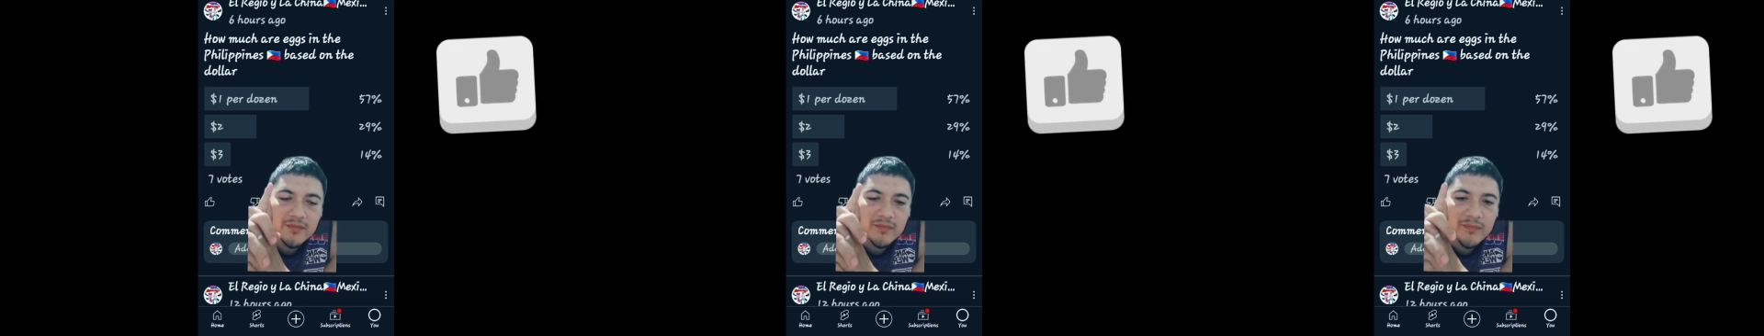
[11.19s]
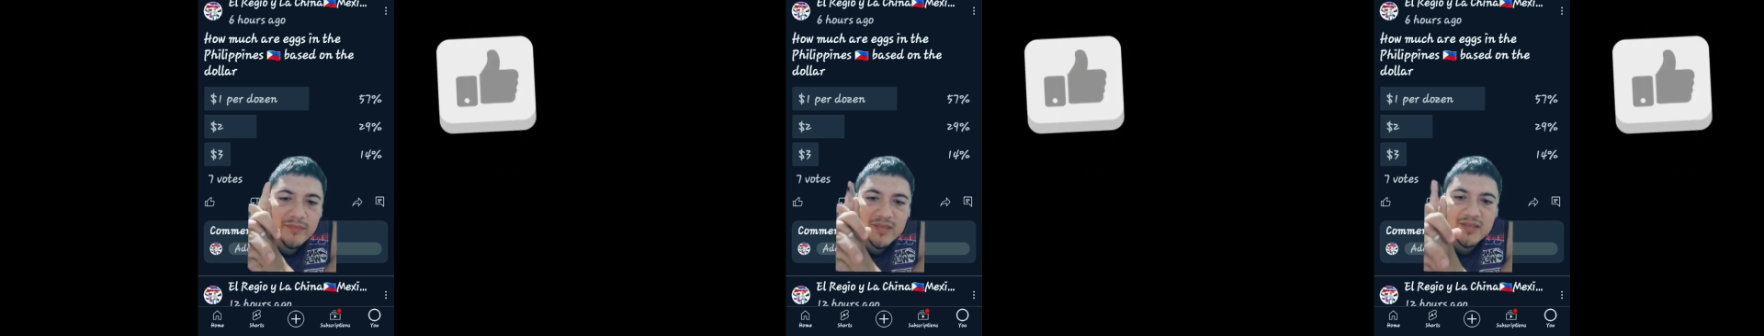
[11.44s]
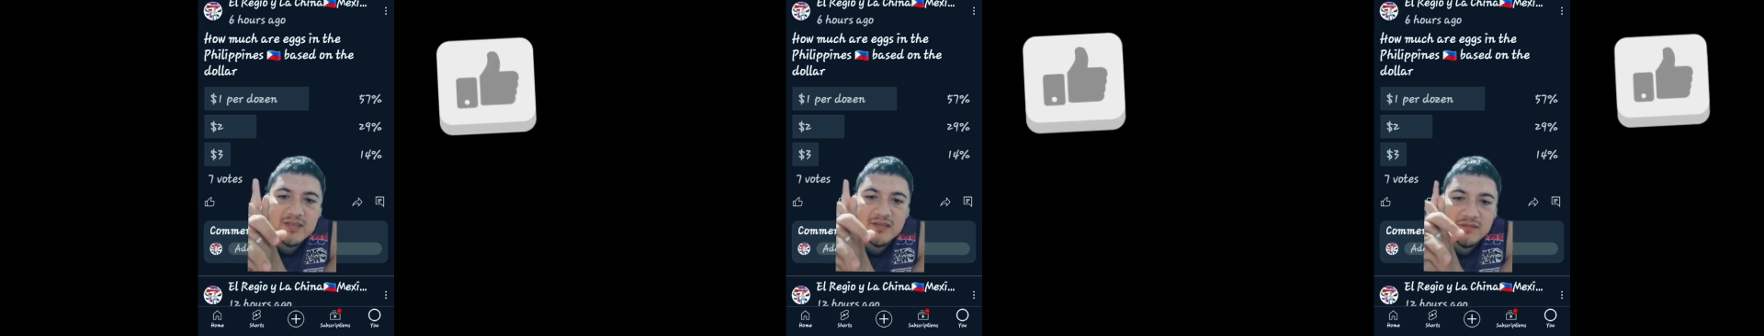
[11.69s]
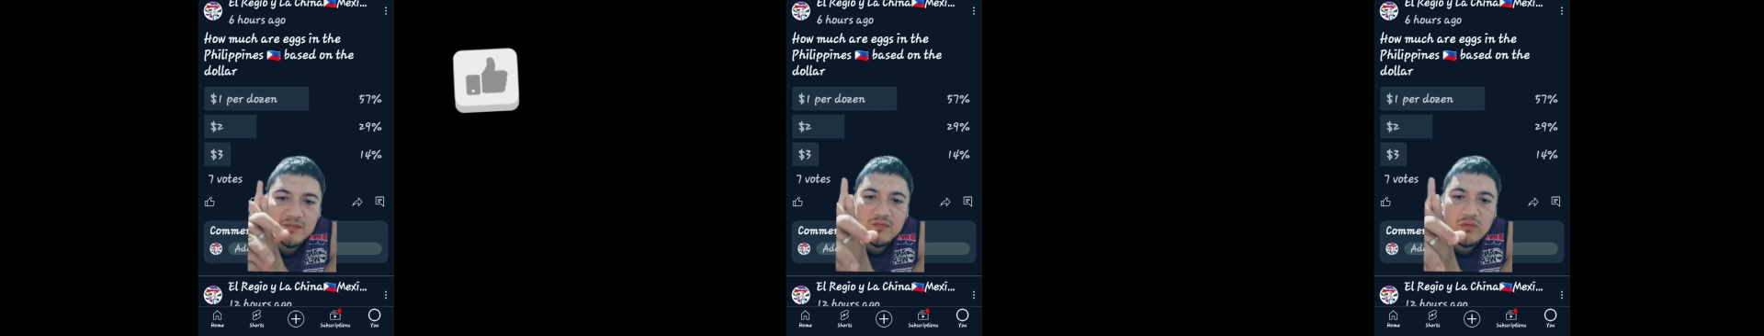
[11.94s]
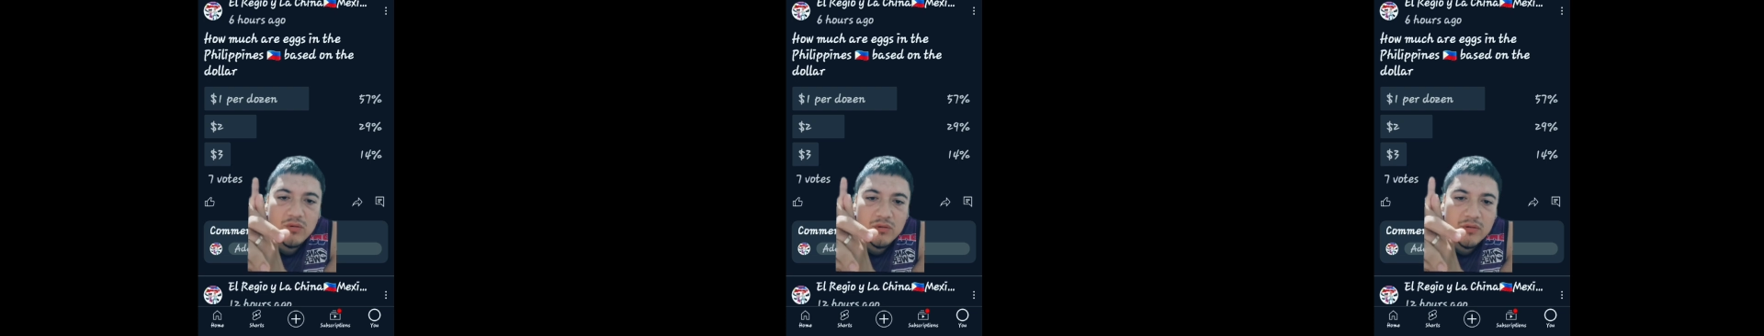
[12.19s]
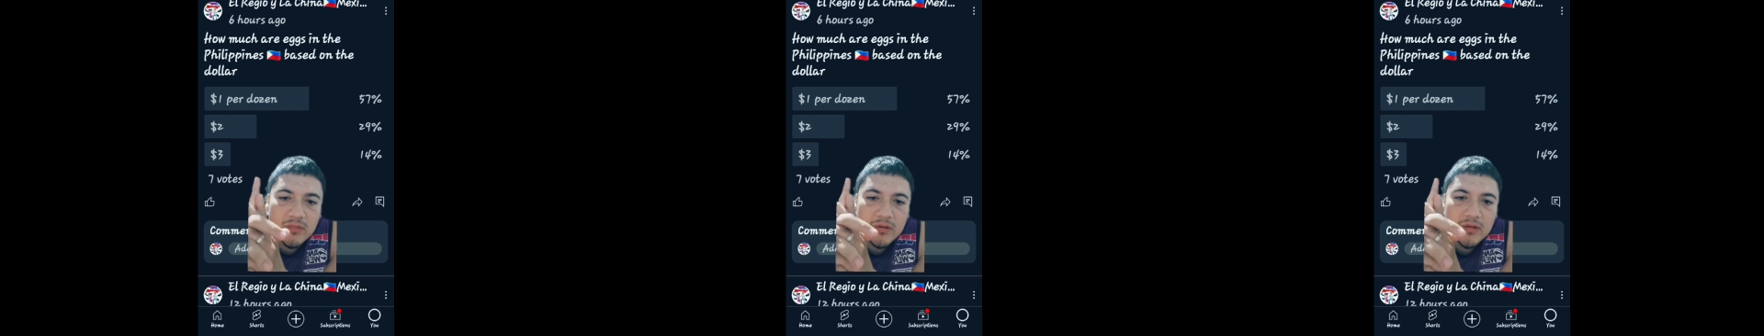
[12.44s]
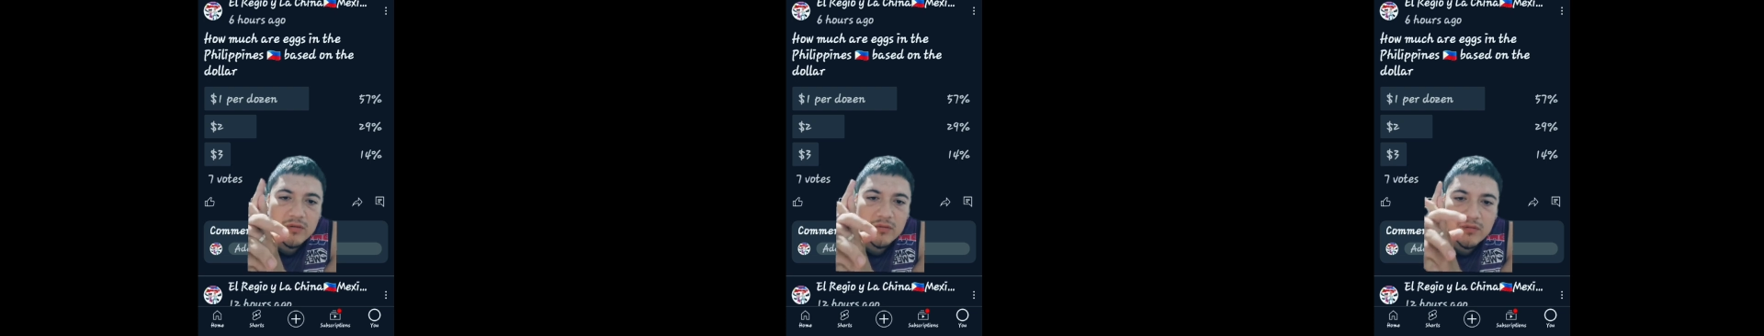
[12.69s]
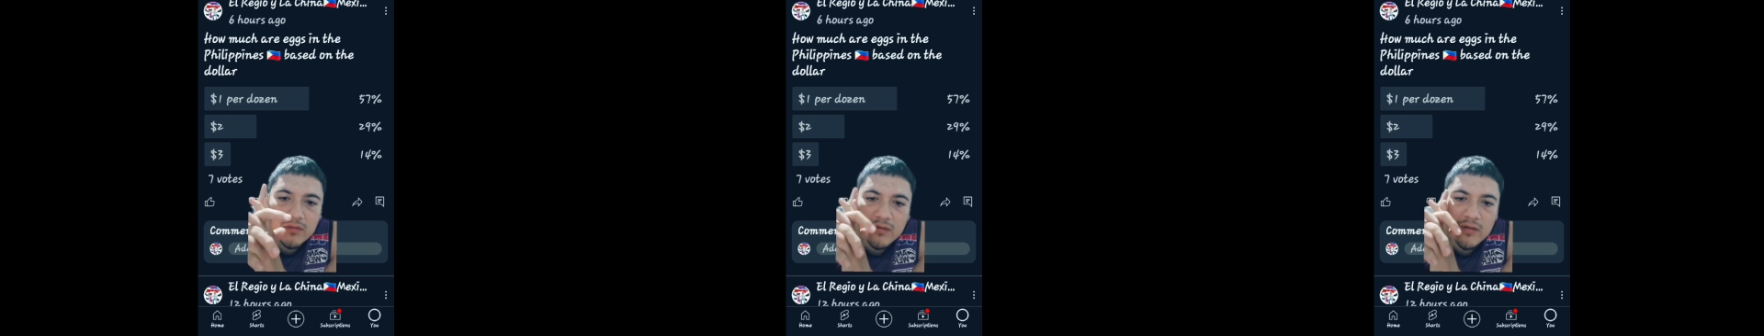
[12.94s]
misinformed
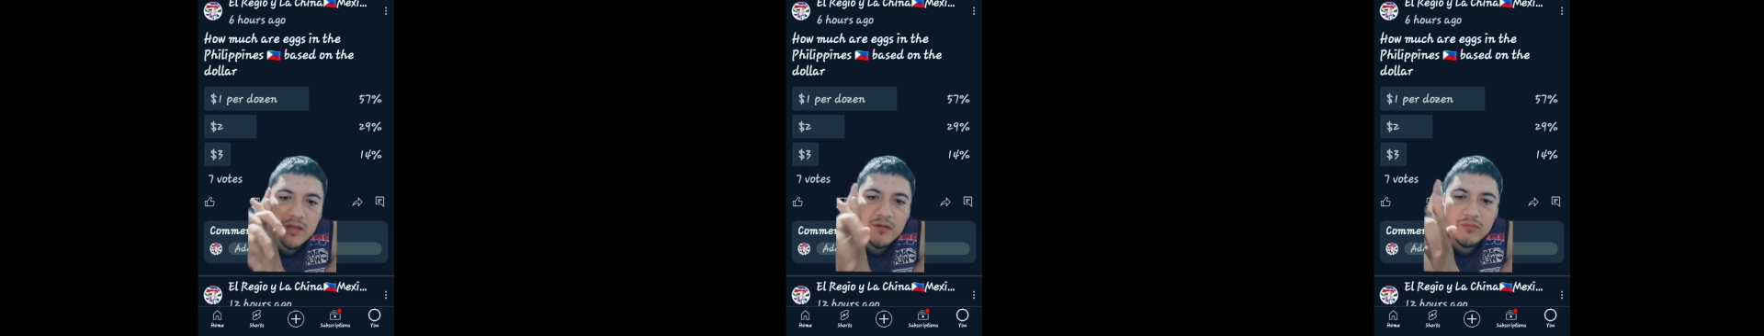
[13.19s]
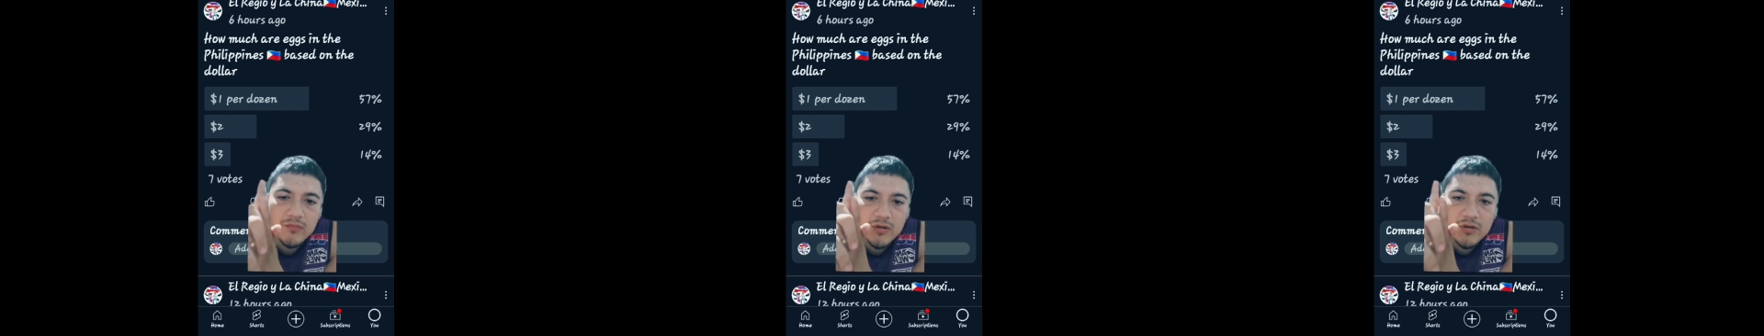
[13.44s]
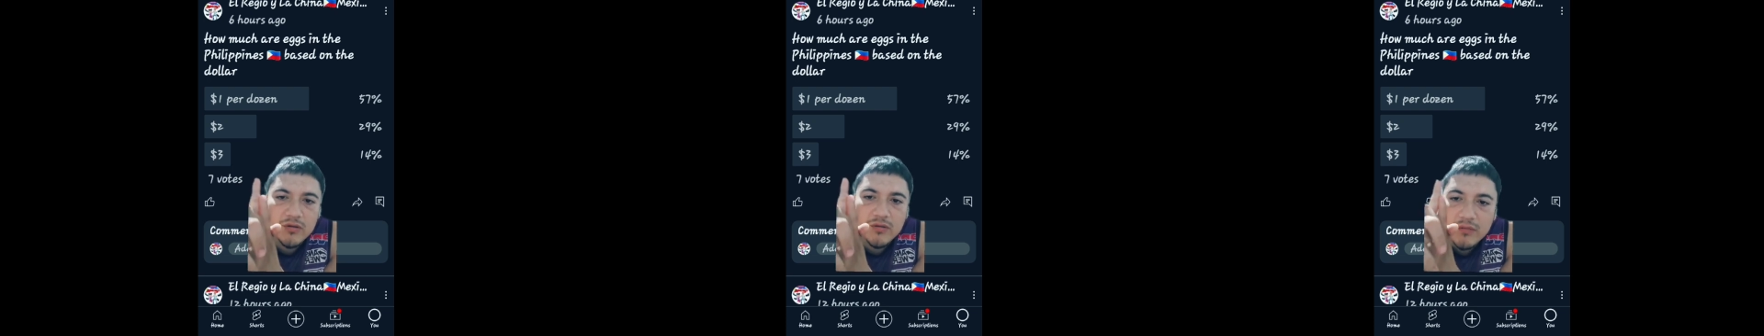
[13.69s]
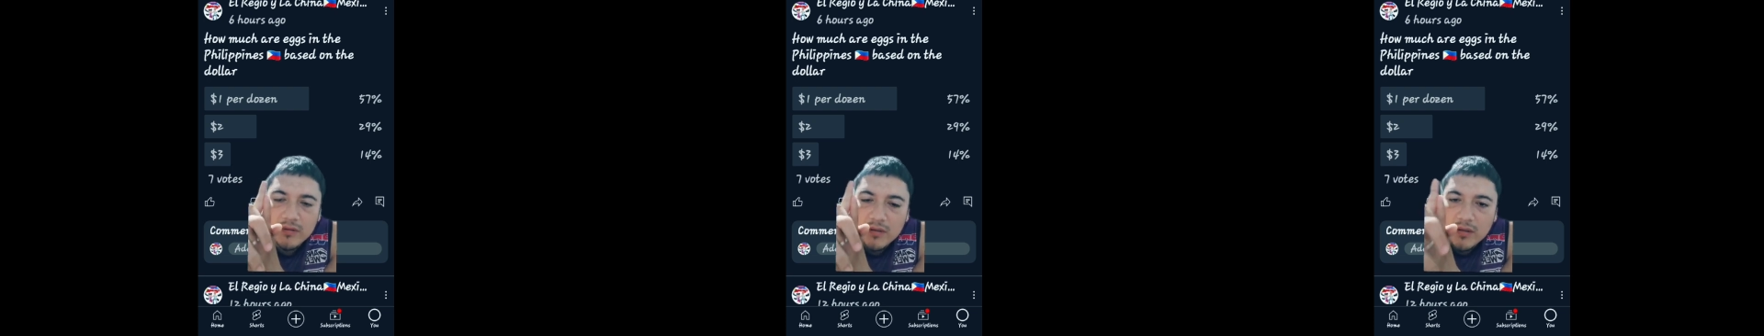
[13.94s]
or they don't know